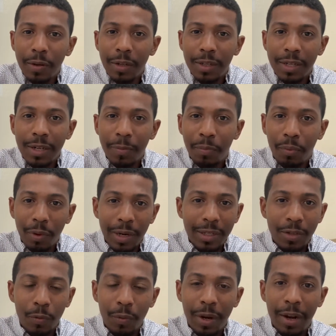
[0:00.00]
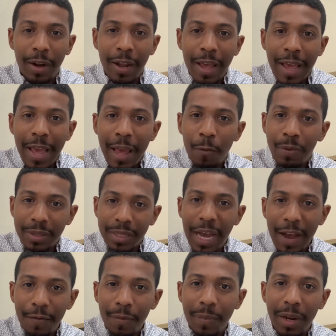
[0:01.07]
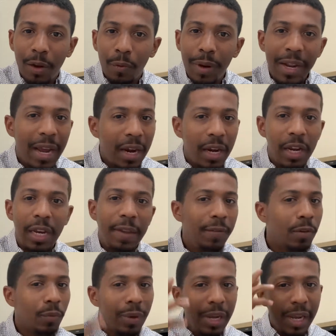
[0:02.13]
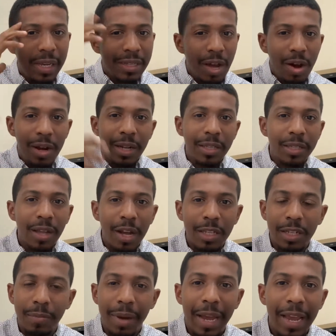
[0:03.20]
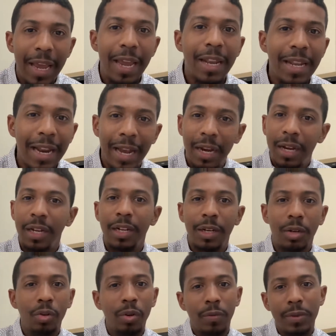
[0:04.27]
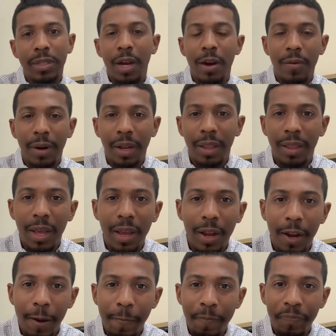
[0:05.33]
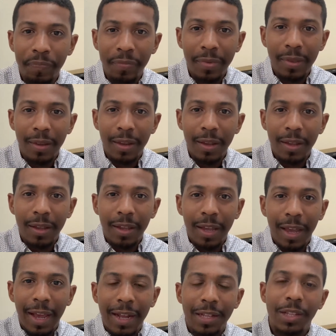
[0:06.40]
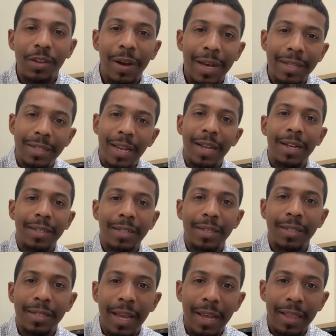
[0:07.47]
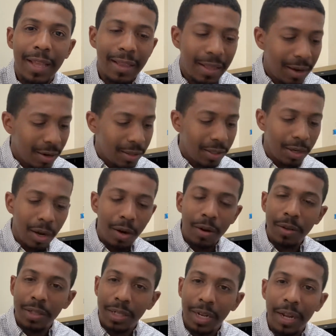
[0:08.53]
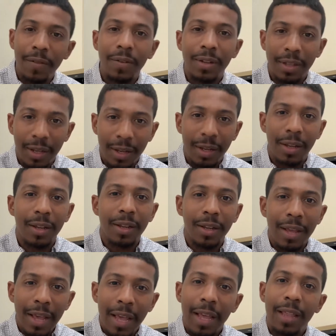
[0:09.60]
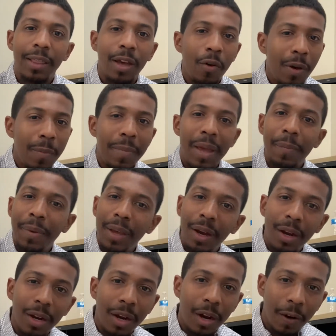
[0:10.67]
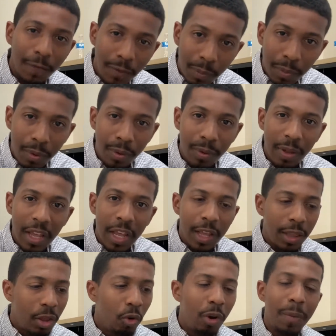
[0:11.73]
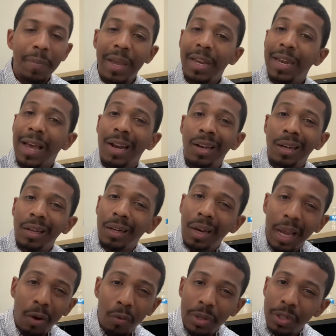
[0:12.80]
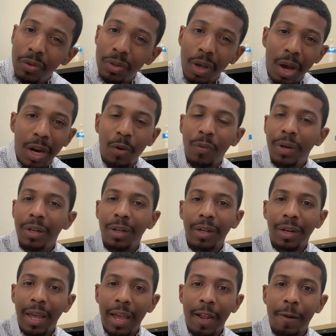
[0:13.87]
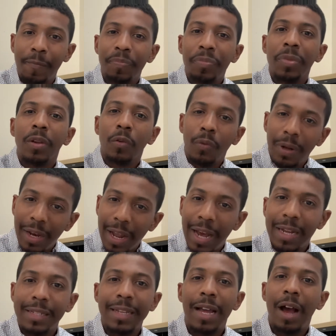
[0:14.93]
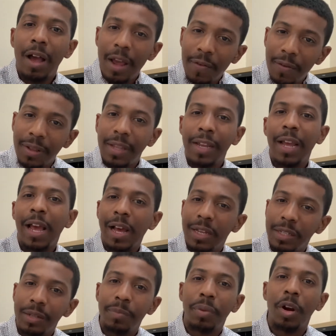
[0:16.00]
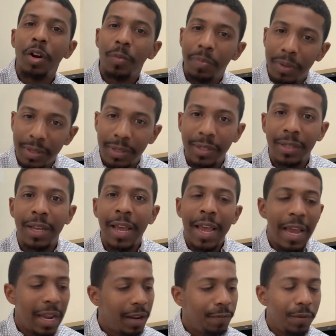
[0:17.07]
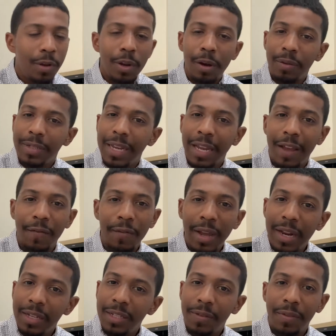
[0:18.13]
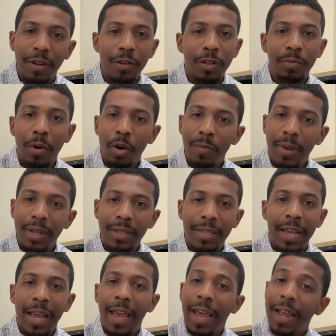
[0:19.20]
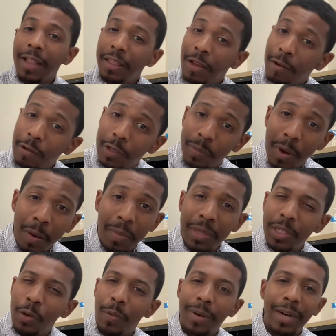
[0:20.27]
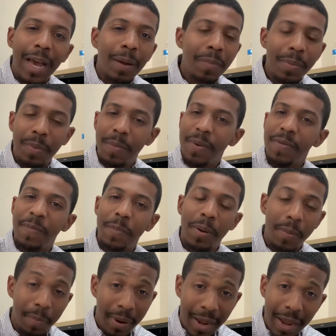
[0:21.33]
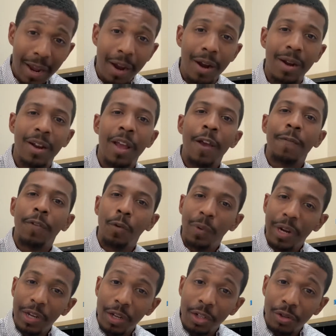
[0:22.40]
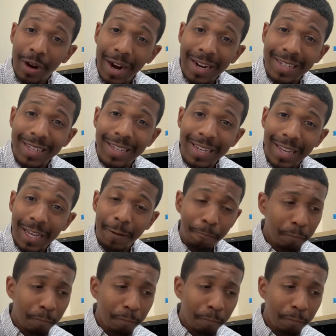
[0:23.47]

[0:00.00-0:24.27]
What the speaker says: the point to where it was time for me to read, I couldn't even read because all these thoughts in my head that I couldn't do it was already there. And so I say this to say that there is goals in everything. And though it may be uncomfortable, though it may not look like what you thought it would look like, realize that everything has a purpose. And if you don't take advantage of those moments, in those moments, you will not be prepared for where you're trying to get.